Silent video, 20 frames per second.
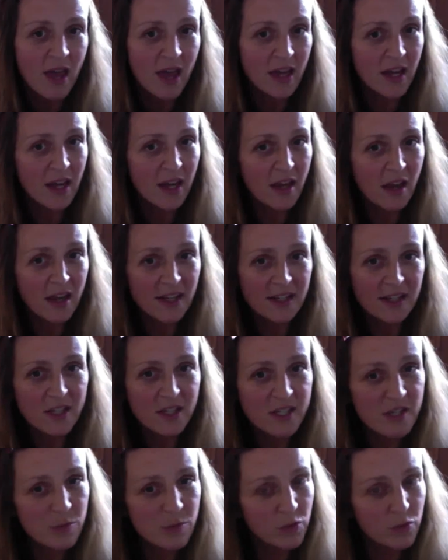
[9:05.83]
And I got into
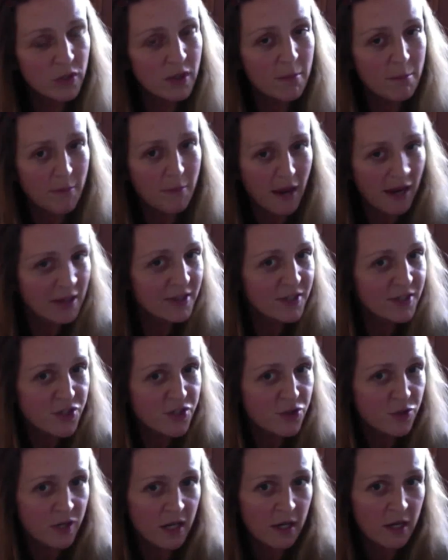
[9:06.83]
some really
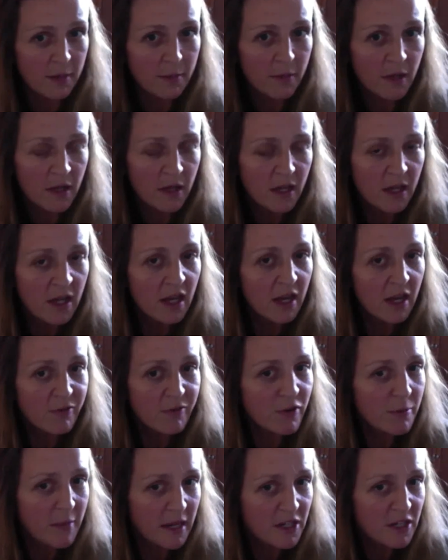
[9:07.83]
mainstream
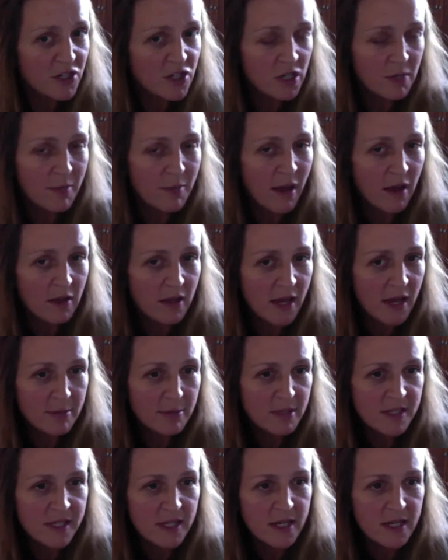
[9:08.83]
information about Lyme
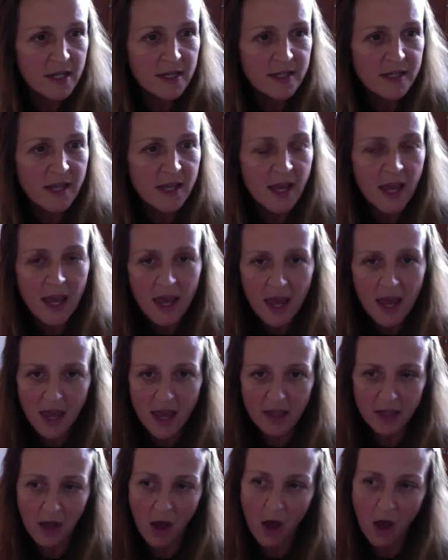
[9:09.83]
disease,
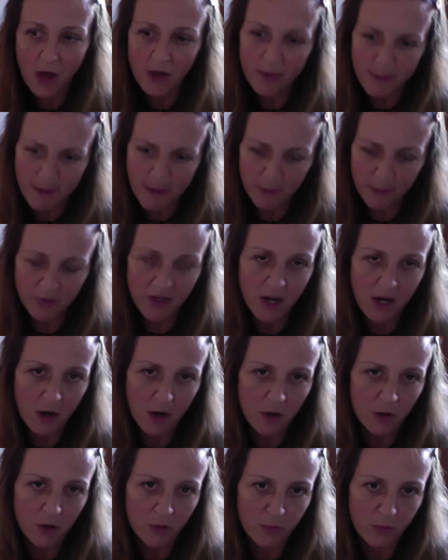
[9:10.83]
and all the people
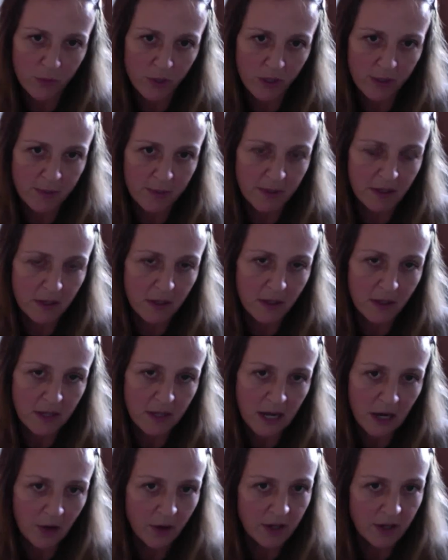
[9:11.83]
there who really been
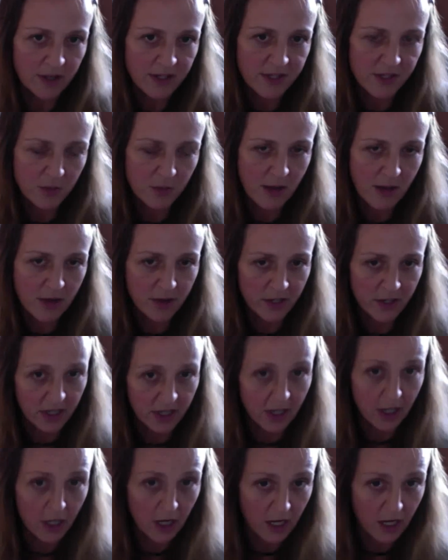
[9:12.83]
carrying this around
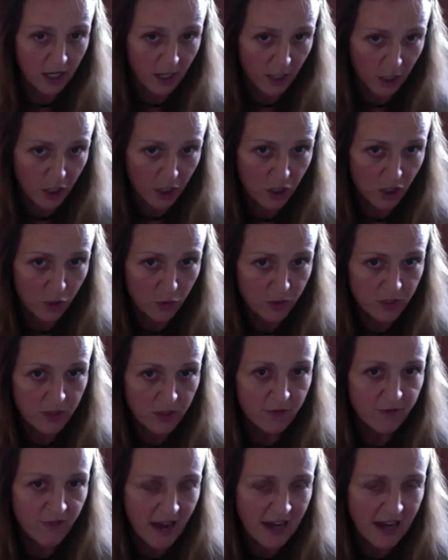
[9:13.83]
in an acute
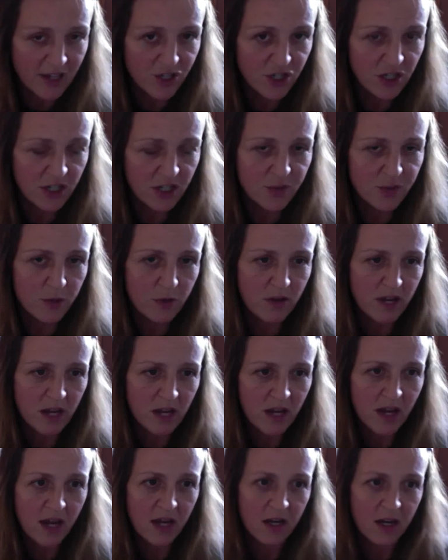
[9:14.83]
fashion, because when you get
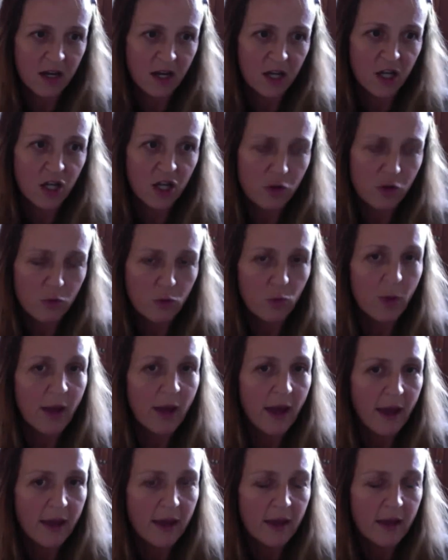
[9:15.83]
it in an acute
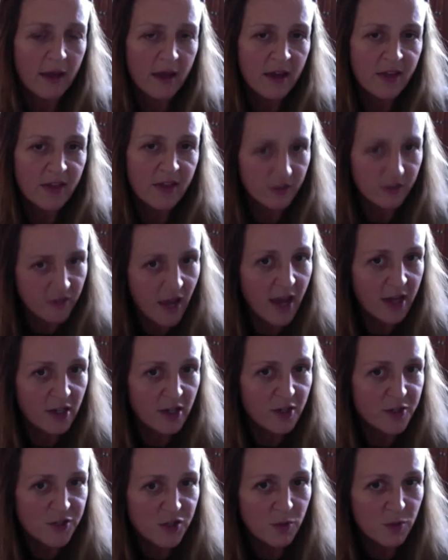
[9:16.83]
way, they'll
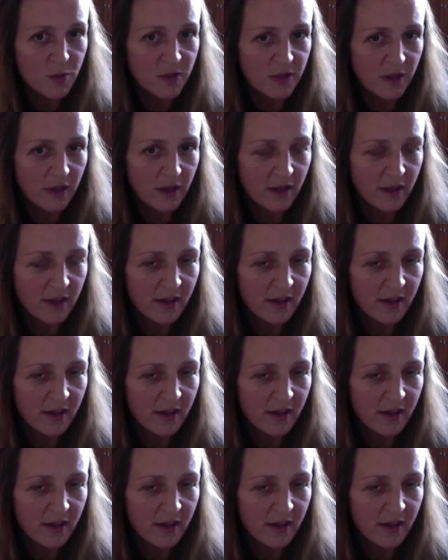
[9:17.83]
diagnose you with it.